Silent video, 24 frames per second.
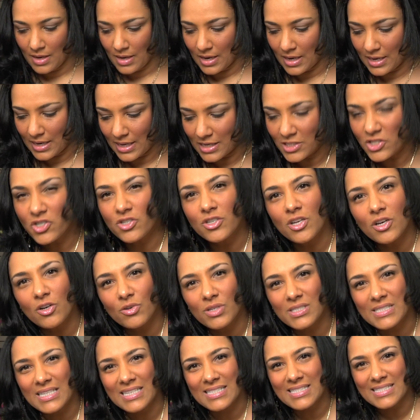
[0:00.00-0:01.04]
And as you
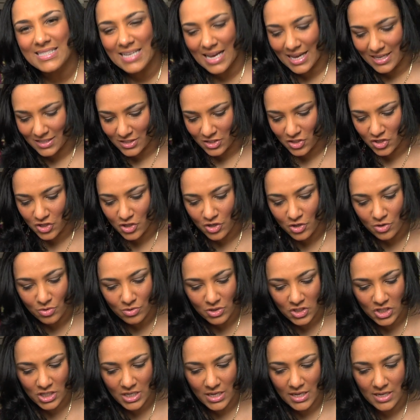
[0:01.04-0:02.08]
notice, it's not too
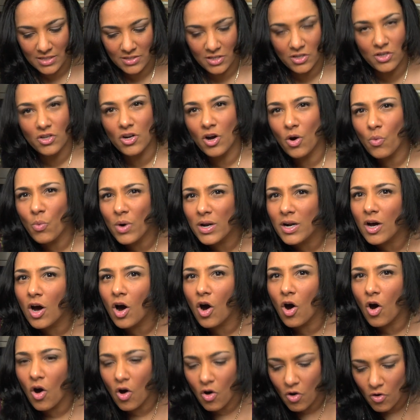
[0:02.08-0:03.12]
cheesy. You don't want to
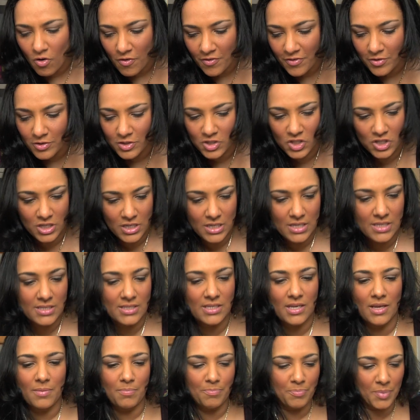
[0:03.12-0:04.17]
over cheese
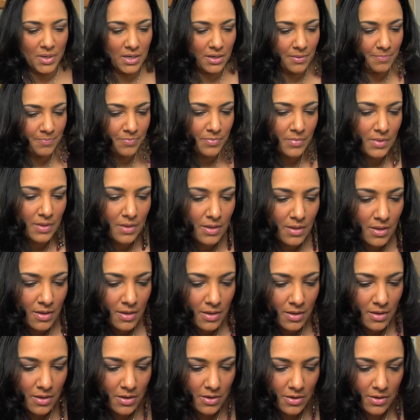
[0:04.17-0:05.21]
it, but
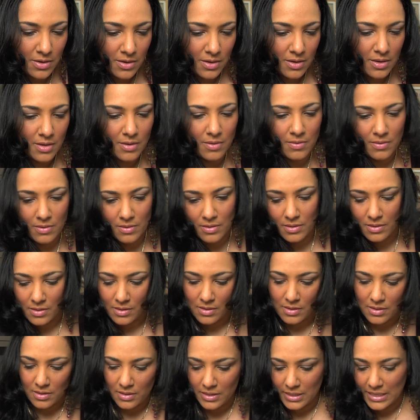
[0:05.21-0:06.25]

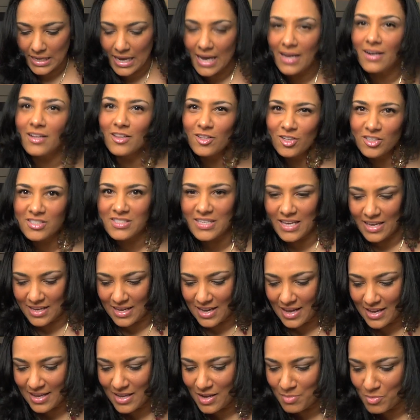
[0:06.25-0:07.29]
it kind of looks like
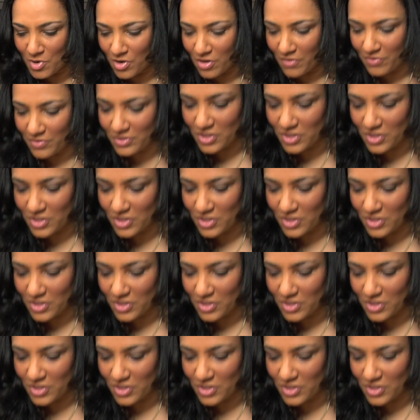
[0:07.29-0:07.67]
I am over